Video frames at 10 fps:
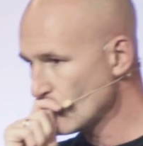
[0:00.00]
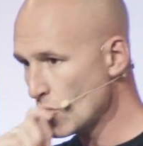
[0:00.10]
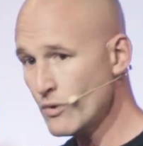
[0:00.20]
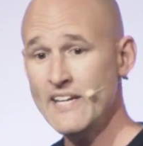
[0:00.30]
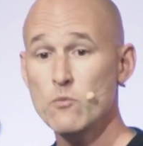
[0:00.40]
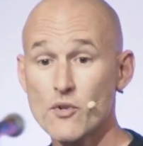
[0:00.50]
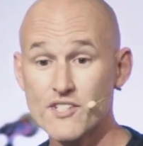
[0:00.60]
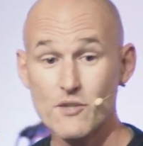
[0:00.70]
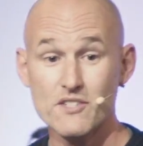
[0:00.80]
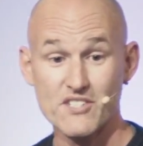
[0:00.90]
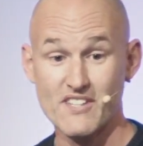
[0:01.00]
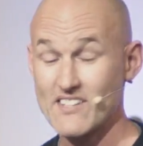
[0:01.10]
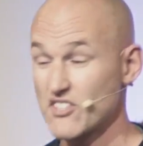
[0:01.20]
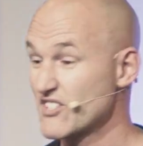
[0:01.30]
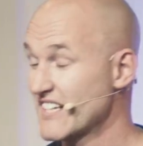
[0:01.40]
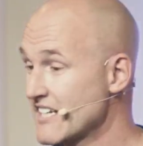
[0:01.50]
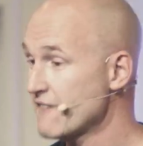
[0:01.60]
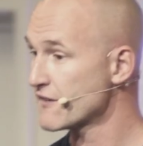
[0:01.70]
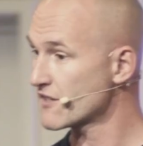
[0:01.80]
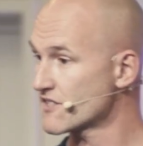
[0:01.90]
Well, he wants to understand the
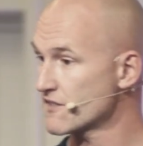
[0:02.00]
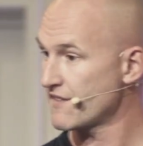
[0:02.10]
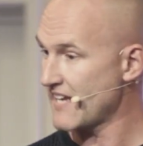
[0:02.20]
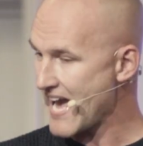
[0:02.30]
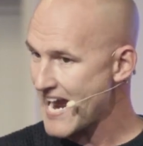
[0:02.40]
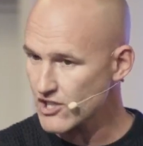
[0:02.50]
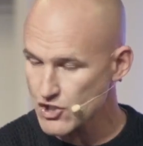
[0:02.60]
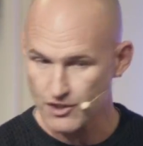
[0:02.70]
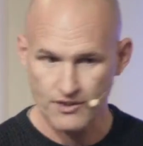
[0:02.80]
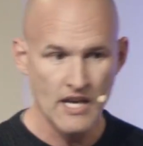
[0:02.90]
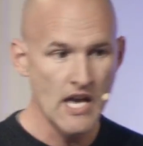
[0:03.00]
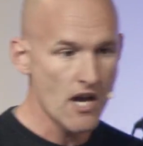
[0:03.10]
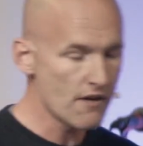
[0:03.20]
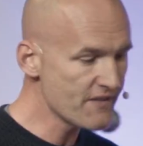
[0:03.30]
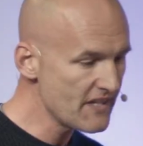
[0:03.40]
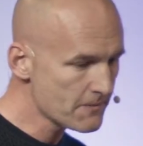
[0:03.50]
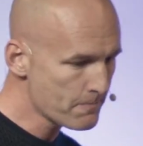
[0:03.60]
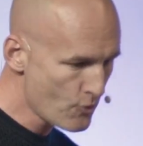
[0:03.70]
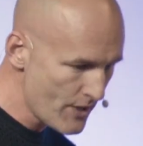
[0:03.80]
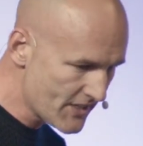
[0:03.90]
significance of the action of these
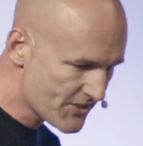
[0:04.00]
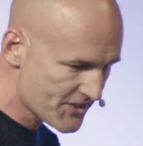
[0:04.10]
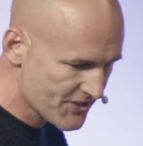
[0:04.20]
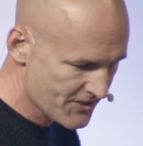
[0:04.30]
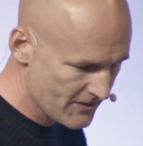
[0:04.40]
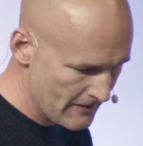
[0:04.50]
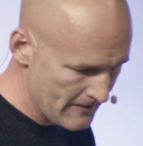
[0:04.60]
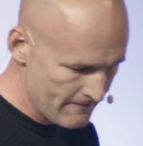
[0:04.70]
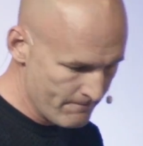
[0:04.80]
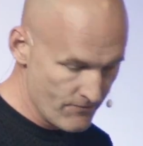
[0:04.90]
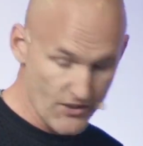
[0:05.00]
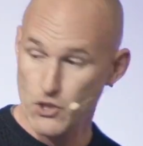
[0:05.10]
priests, the